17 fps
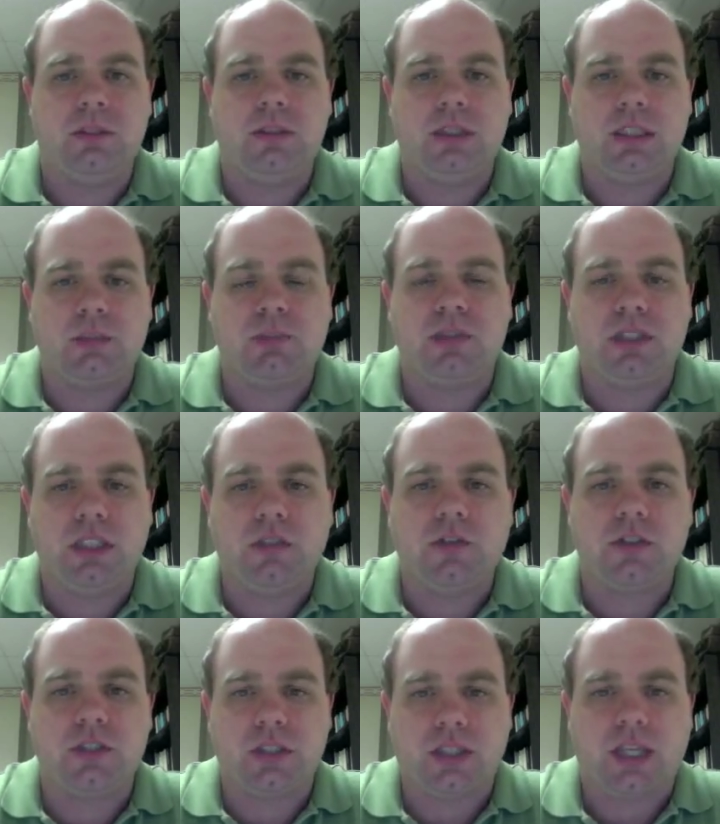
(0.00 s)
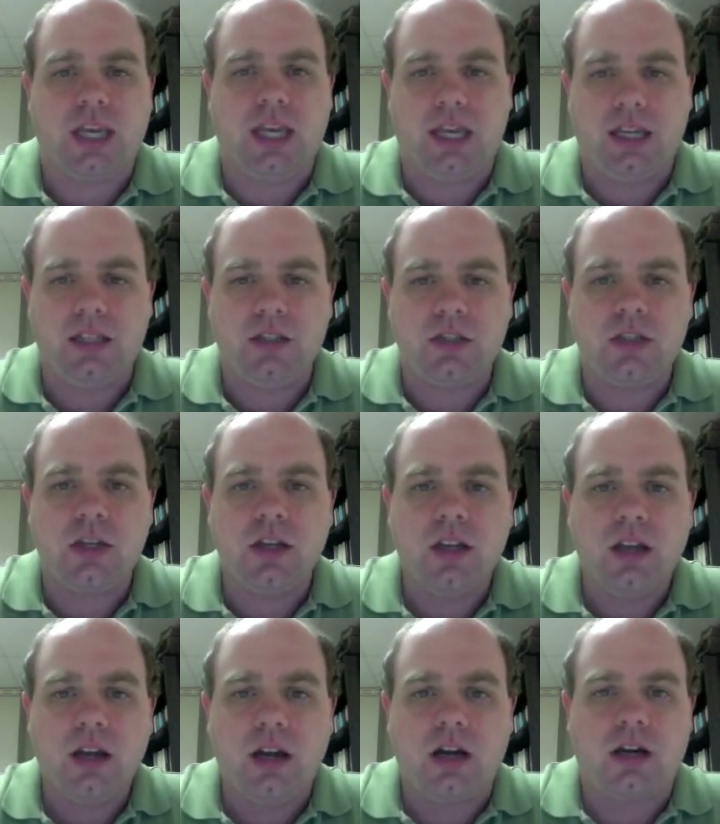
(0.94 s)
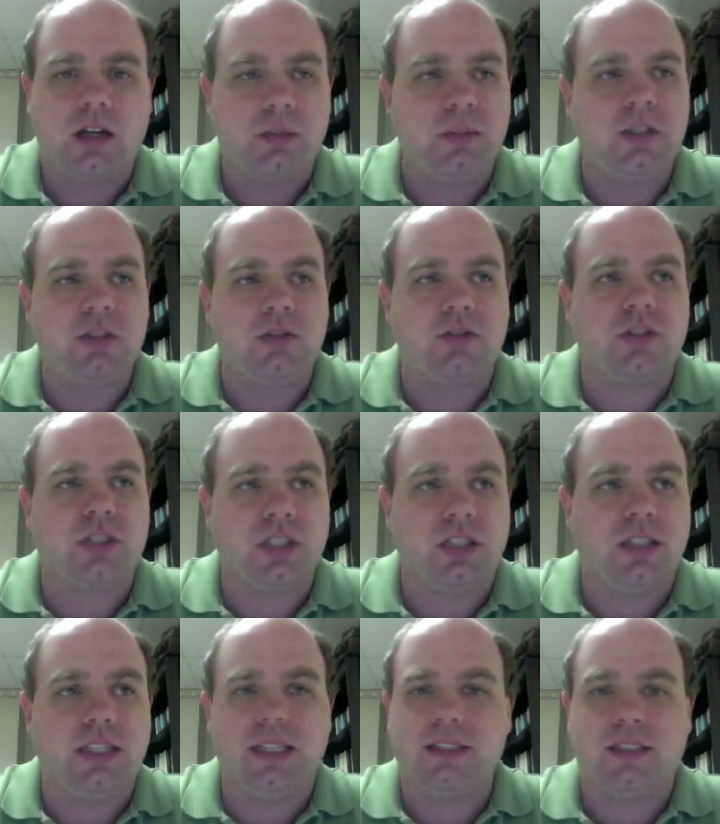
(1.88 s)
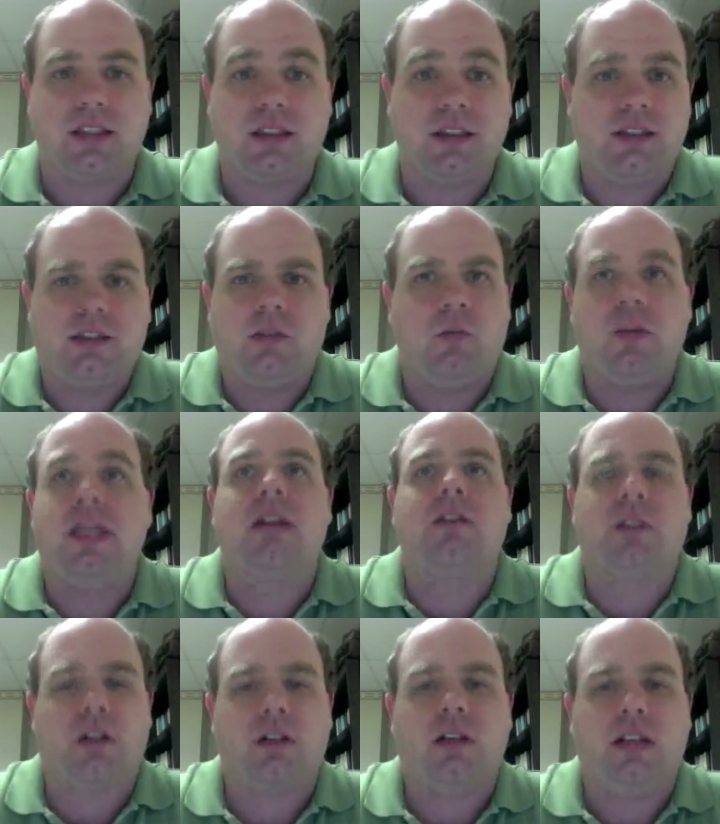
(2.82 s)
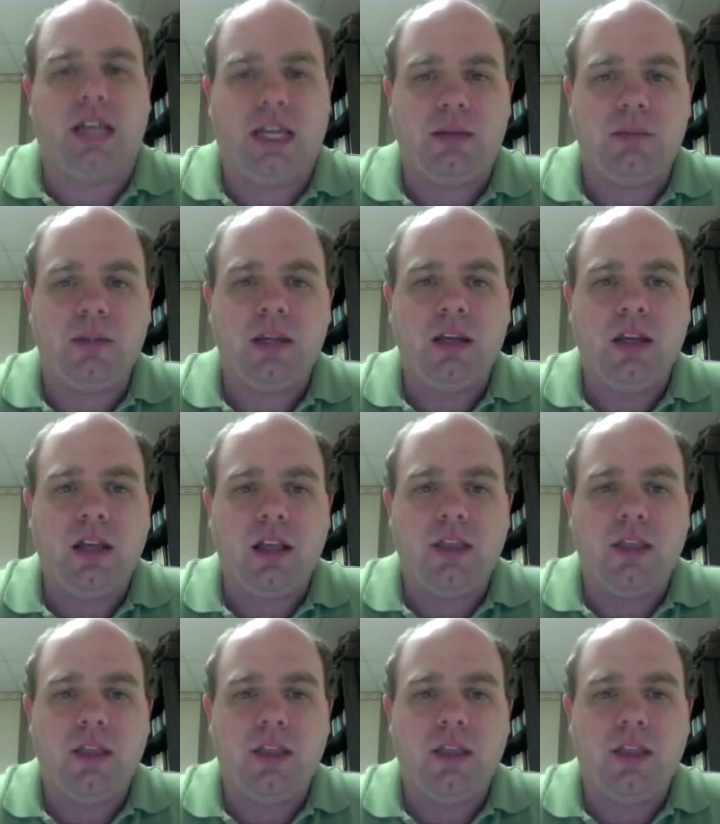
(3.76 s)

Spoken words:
disbelievers in Keynes are going to be so silly as to think that we ever claimed